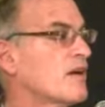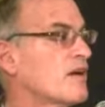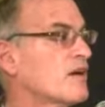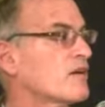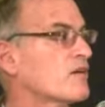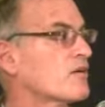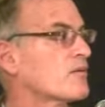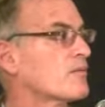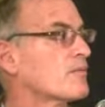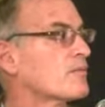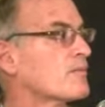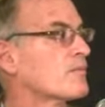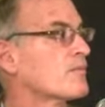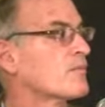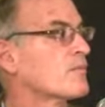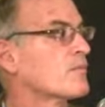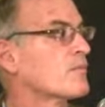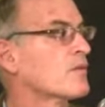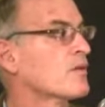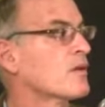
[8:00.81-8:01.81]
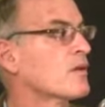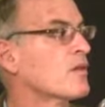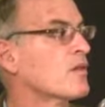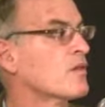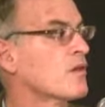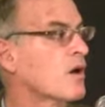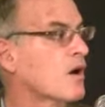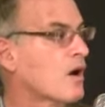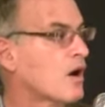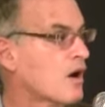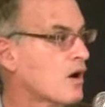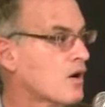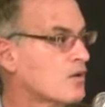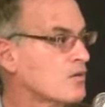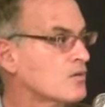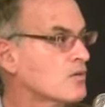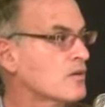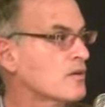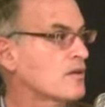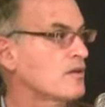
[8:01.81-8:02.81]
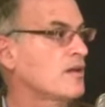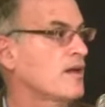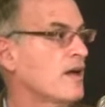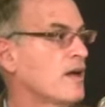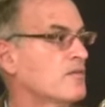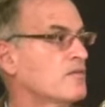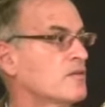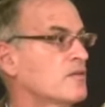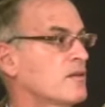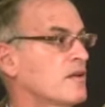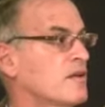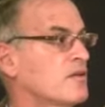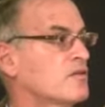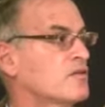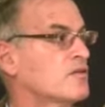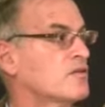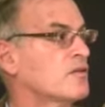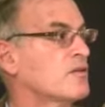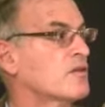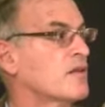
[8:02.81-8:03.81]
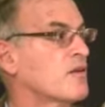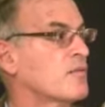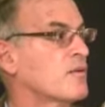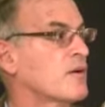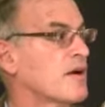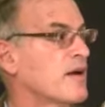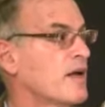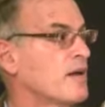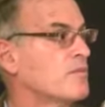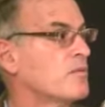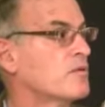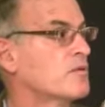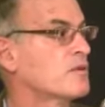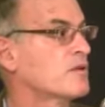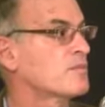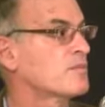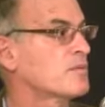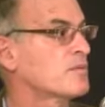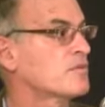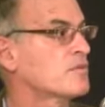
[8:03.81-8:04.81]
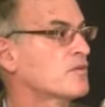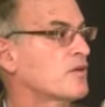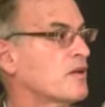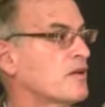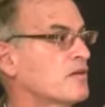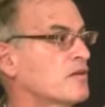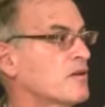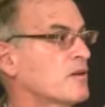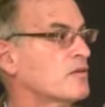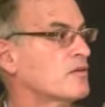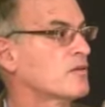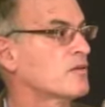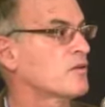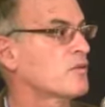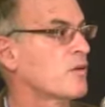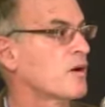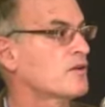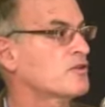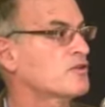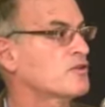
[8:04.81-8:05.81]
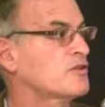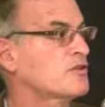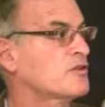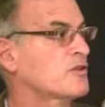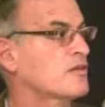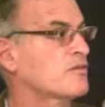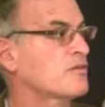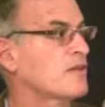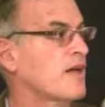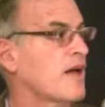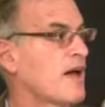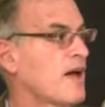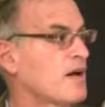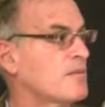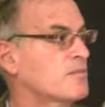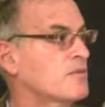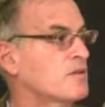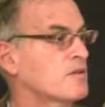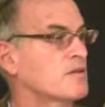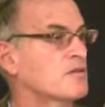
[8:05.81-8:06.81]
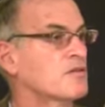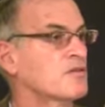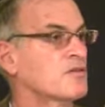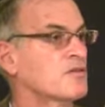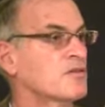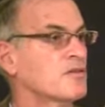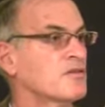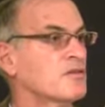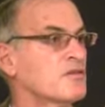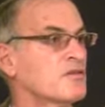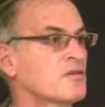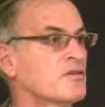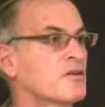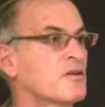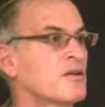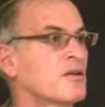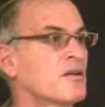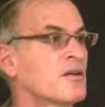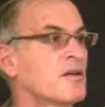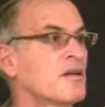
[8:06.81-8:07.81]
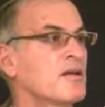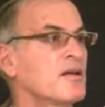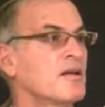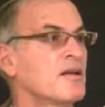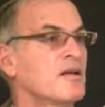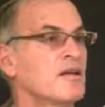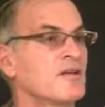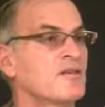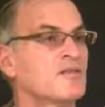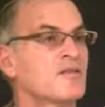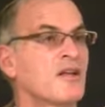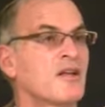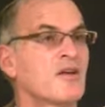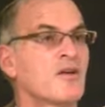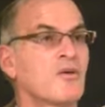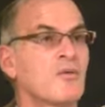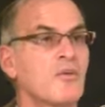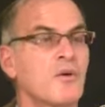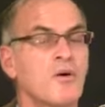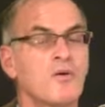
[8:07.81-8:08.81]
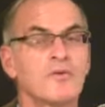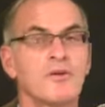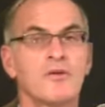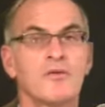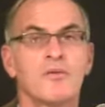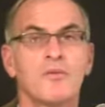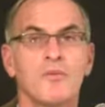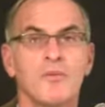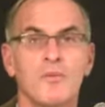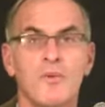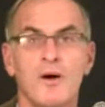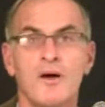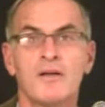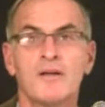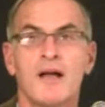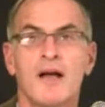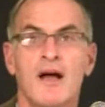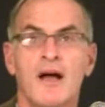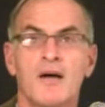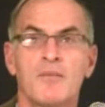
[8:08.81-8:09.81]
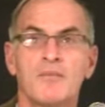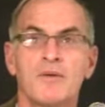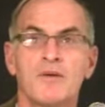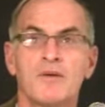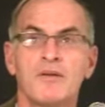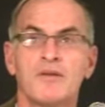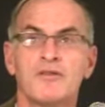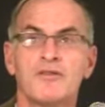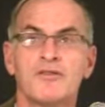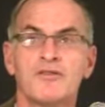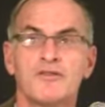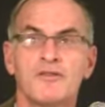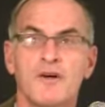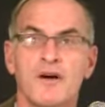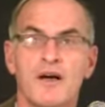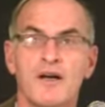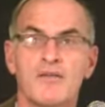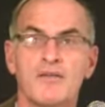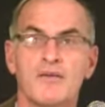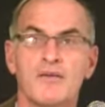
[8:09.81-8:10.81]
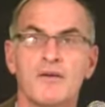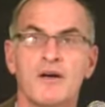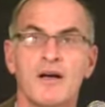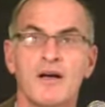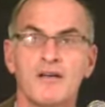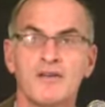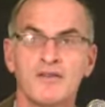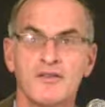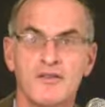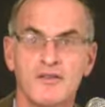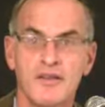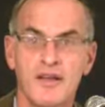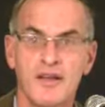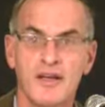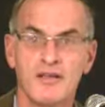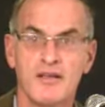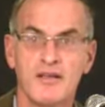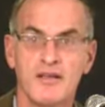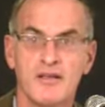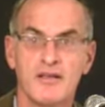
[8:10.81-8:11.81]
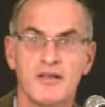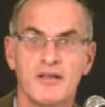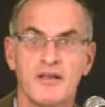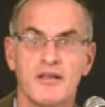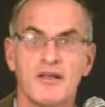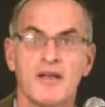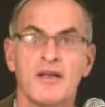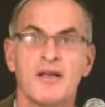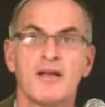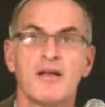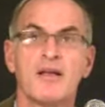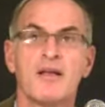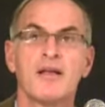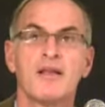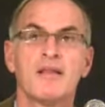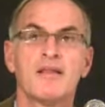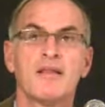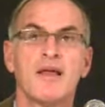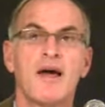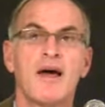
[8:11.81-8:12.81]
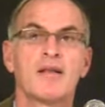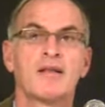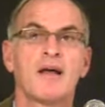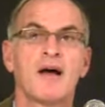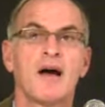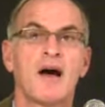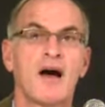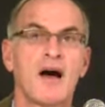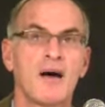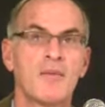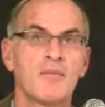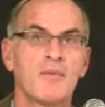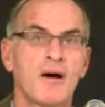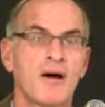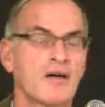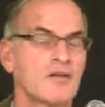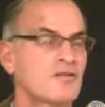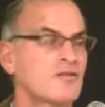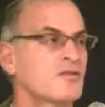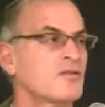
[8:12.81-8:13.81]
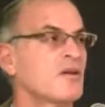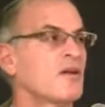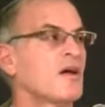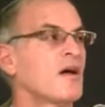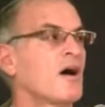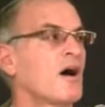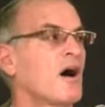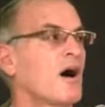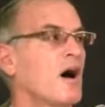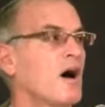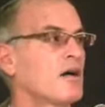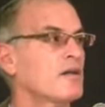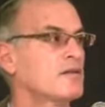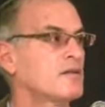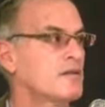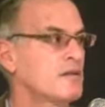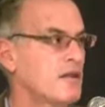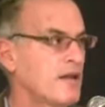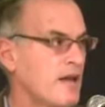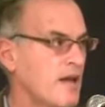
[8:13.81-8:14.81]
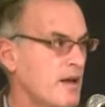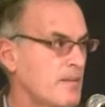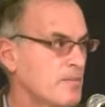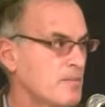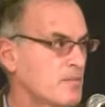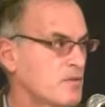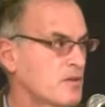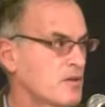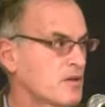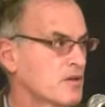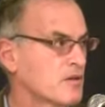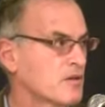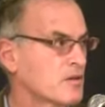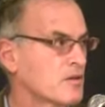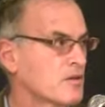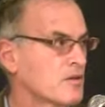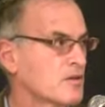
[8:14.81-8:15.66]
care. The only evidence they were able to present on the question of the ambulances is they quoted one ambulance driver as stating that Hamas attempted